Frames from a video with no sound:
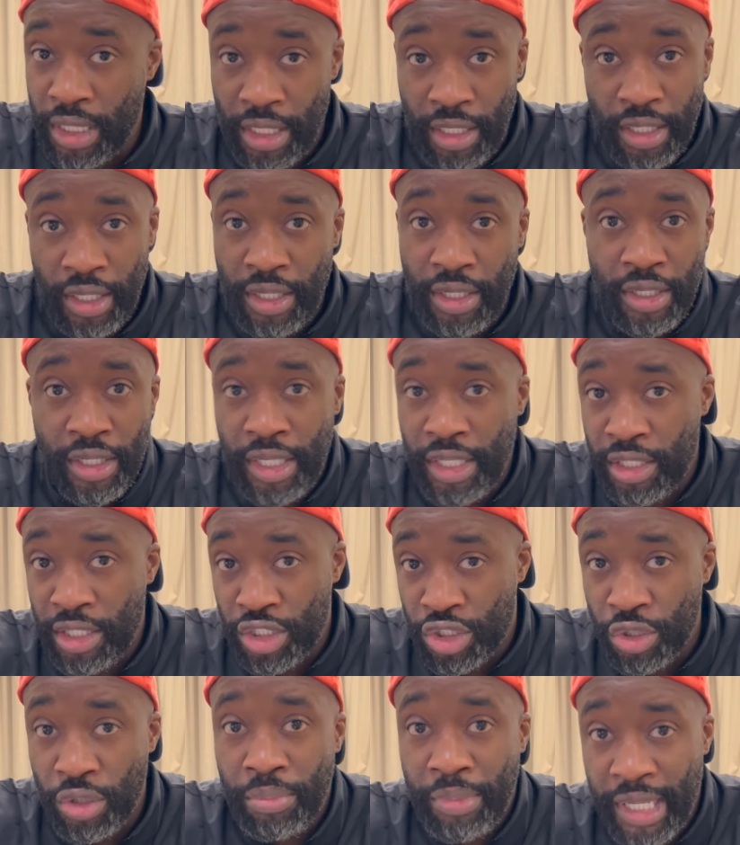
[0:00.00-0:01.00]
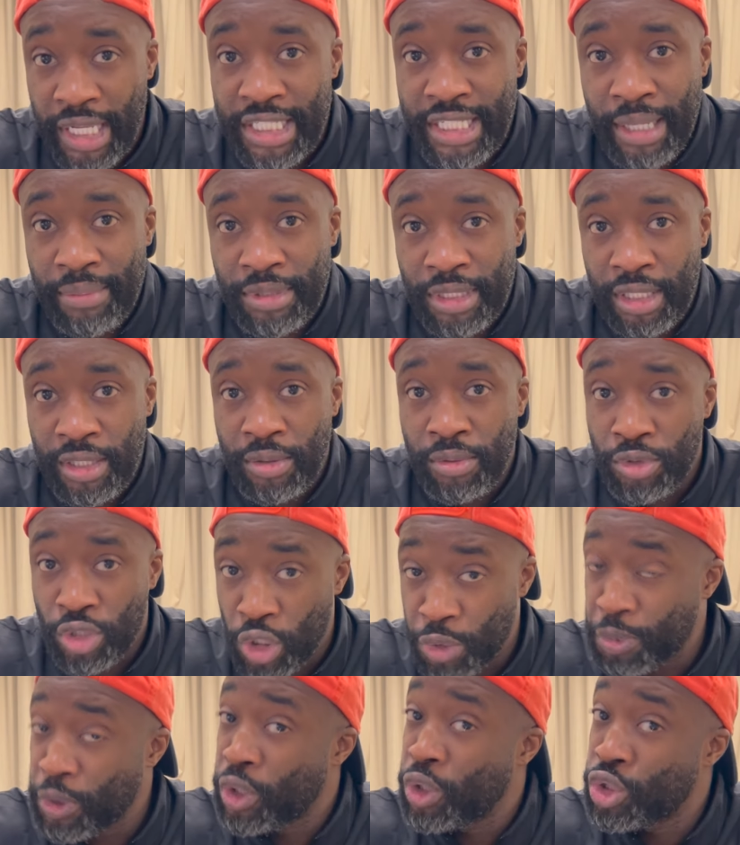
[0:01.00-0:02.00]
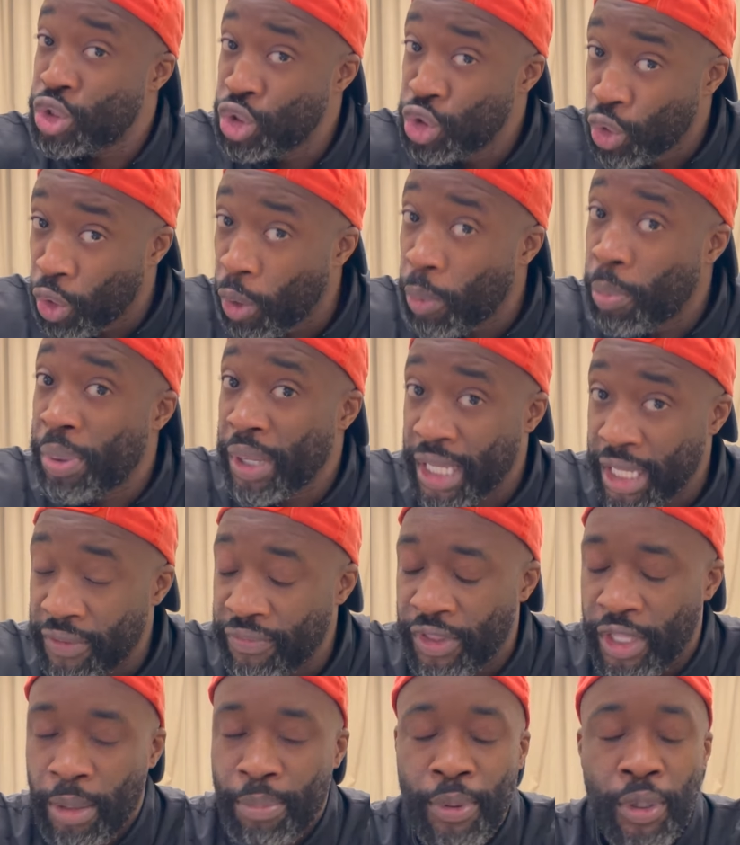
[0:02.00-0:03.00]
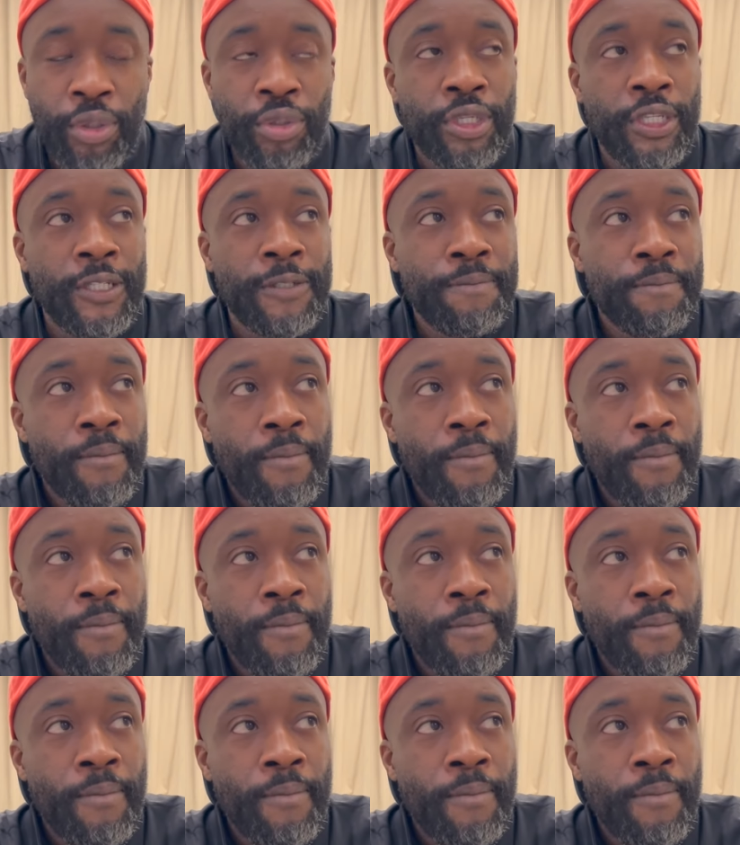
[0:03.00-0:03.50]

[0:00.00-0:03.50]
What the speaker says: it shouldn't be accepted just because you're picking the opponent.